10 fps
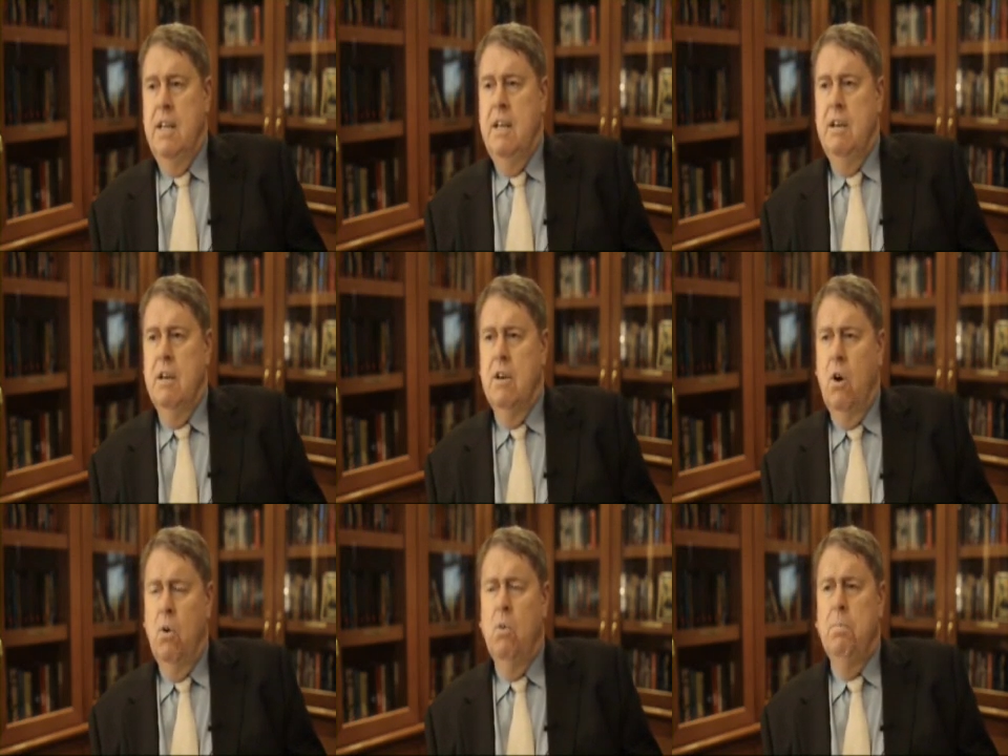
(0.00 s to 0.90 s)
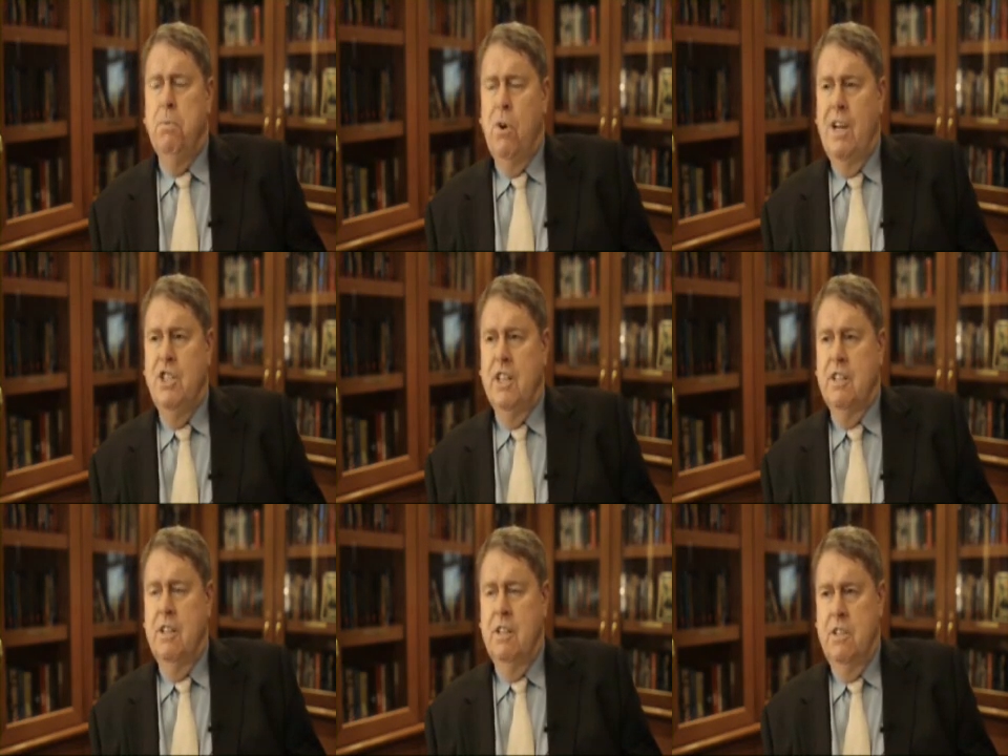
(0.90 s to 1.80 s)
The whole
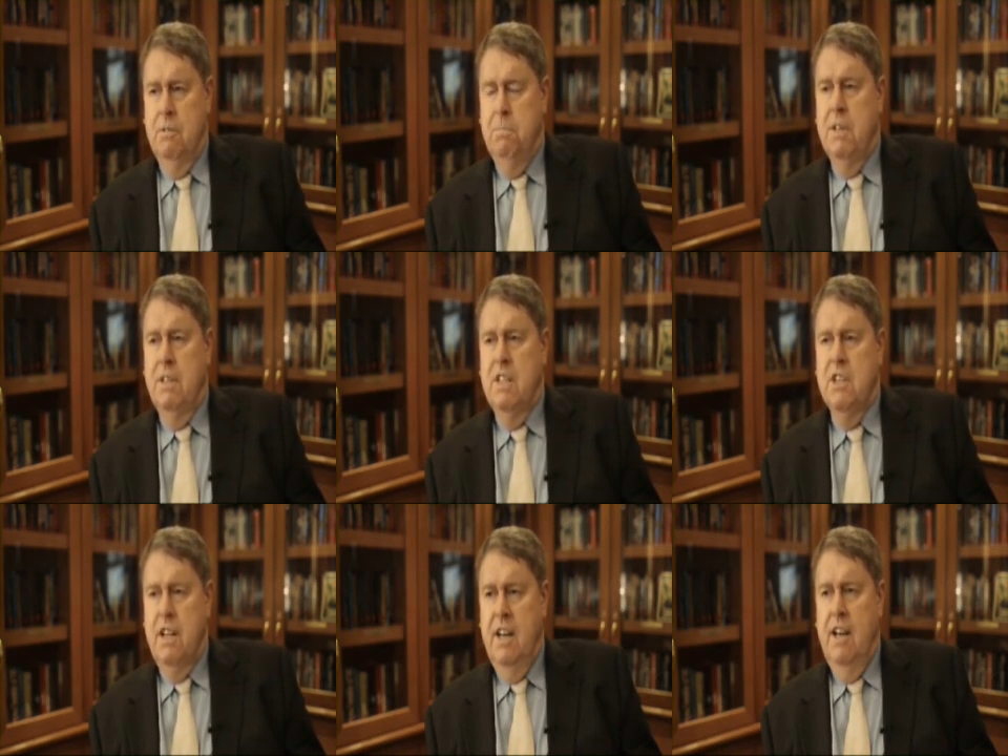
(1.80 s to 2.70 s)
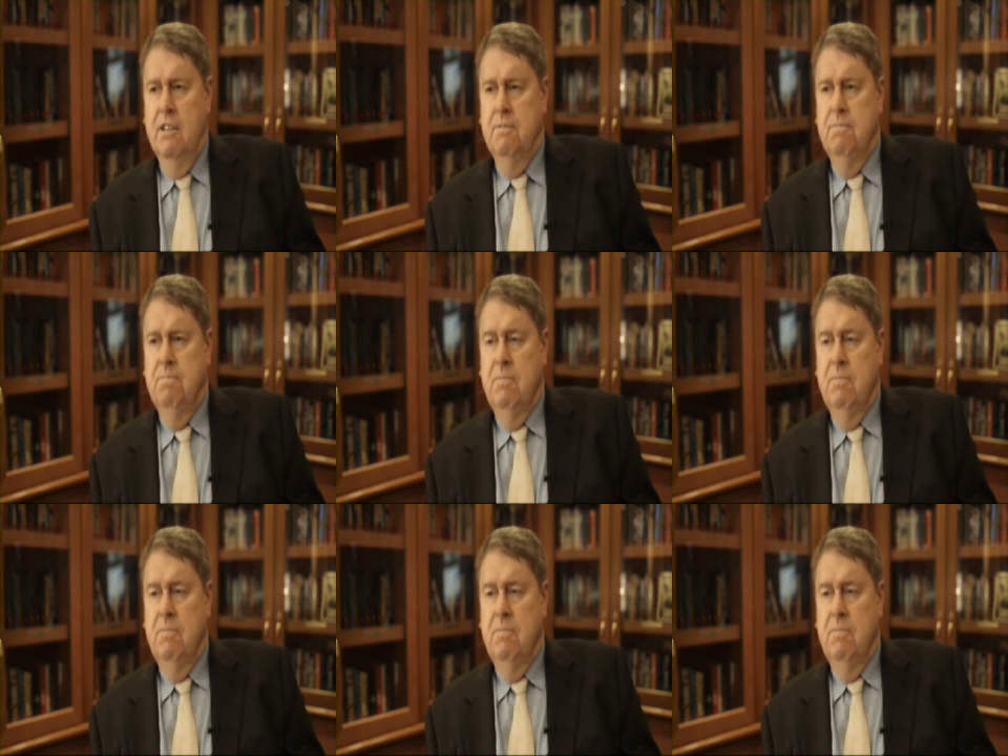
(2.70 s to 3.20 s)
project to build this canal